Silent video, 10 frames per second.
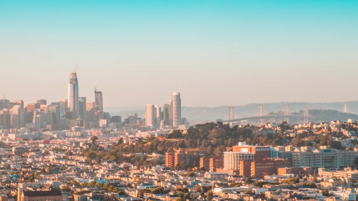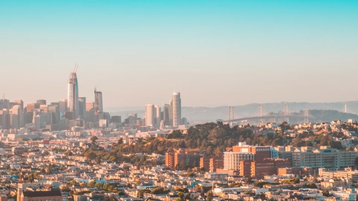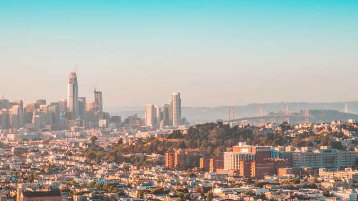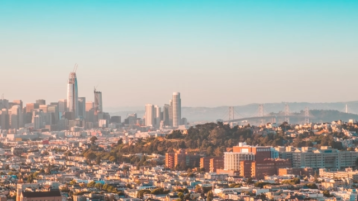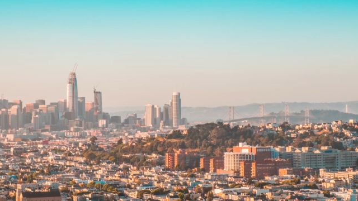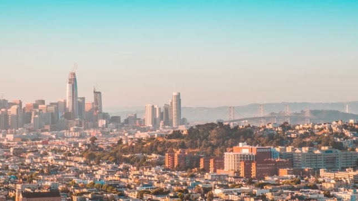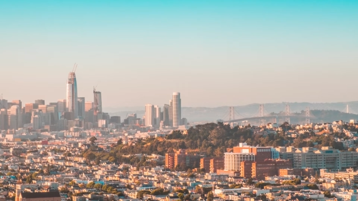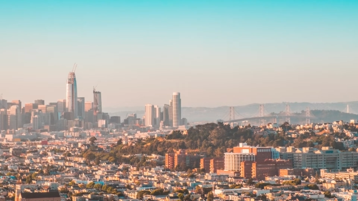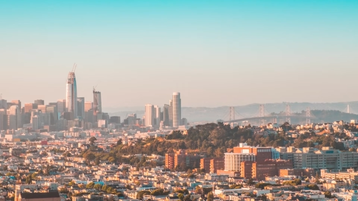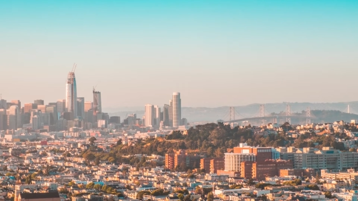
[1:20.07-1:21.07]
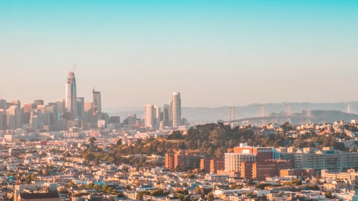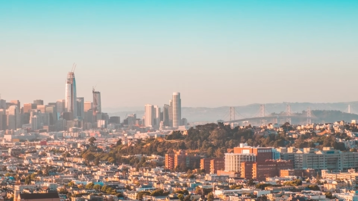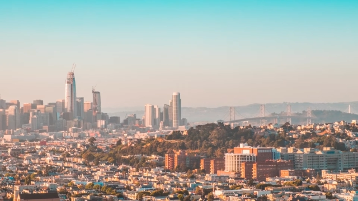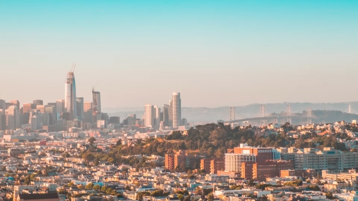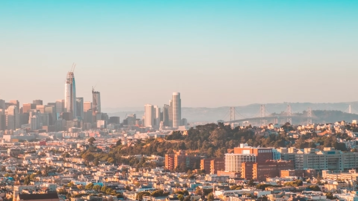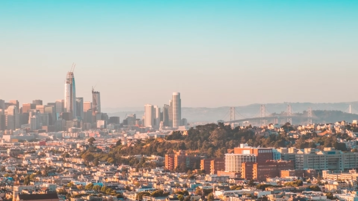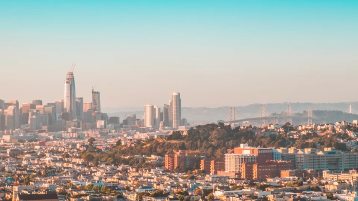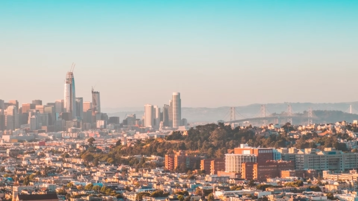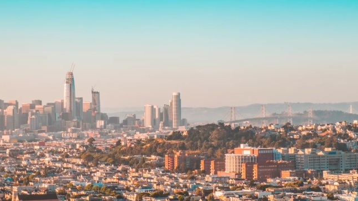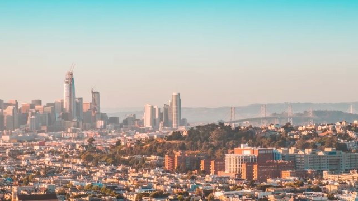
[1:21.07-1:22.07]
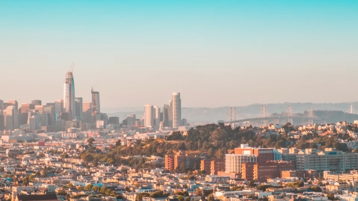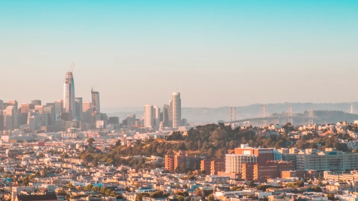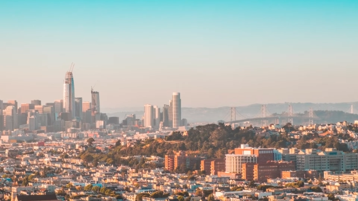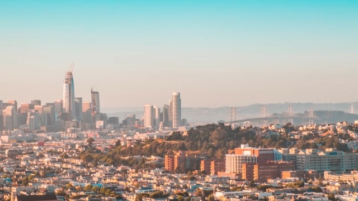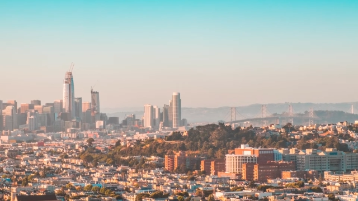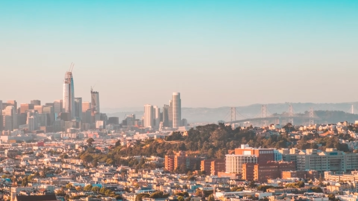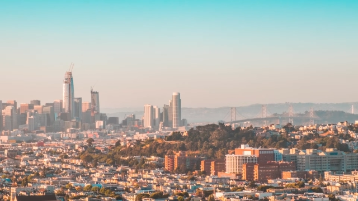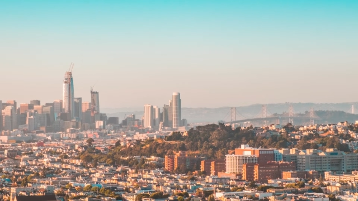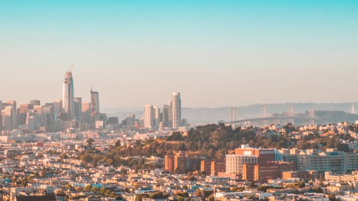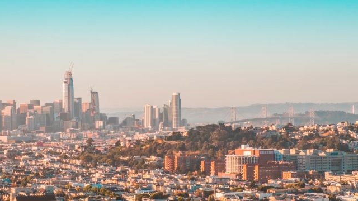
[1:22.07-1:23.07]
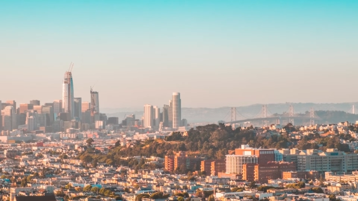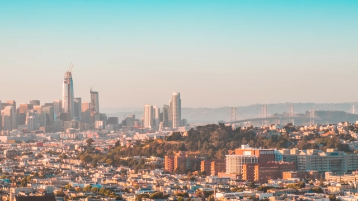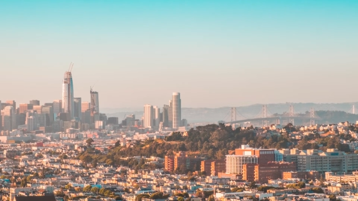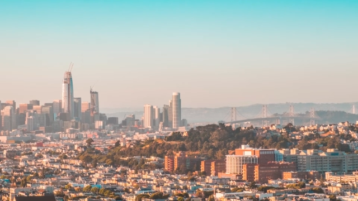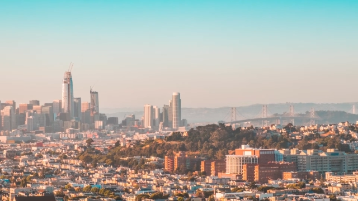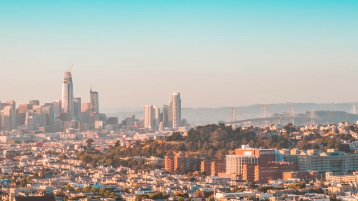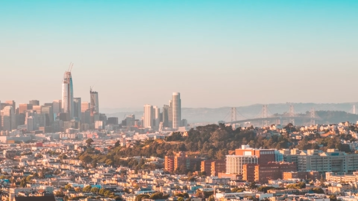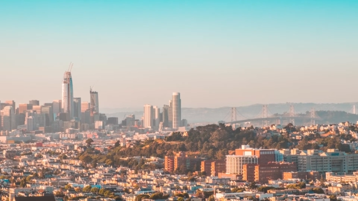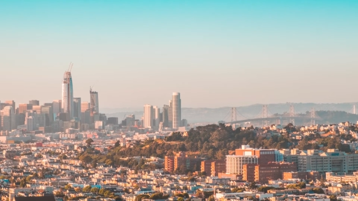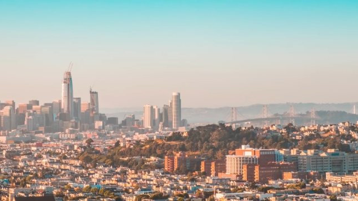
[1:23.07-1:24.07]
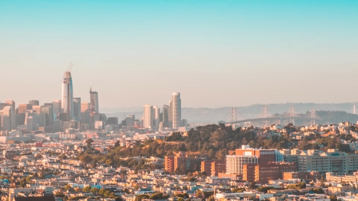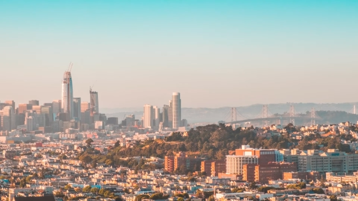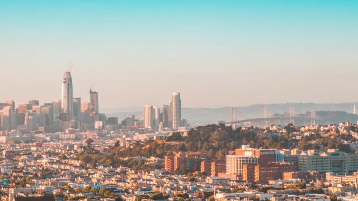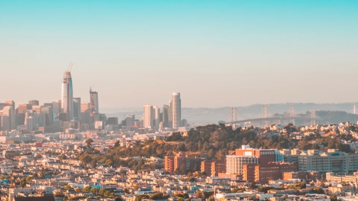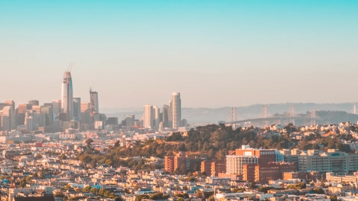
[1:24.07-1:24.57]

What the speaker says: No face is visible, so there are no lips to read.